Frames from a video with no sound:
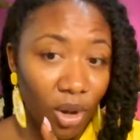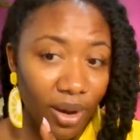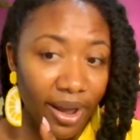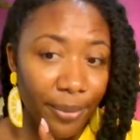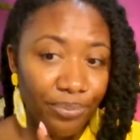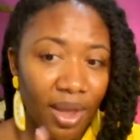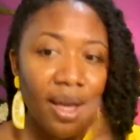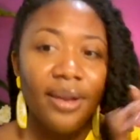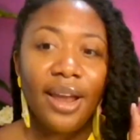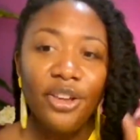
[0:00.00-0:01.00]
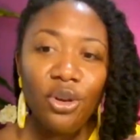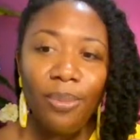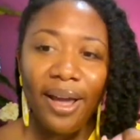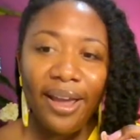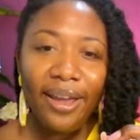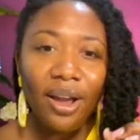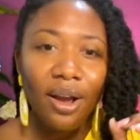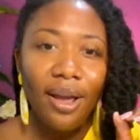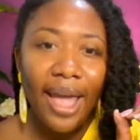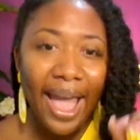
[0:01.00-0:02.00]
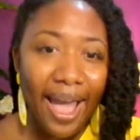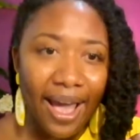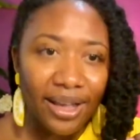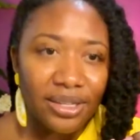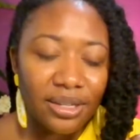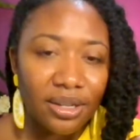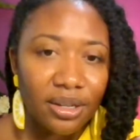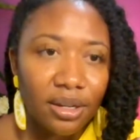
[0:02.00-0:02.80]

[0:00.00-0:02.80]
Okay. Now you might ask,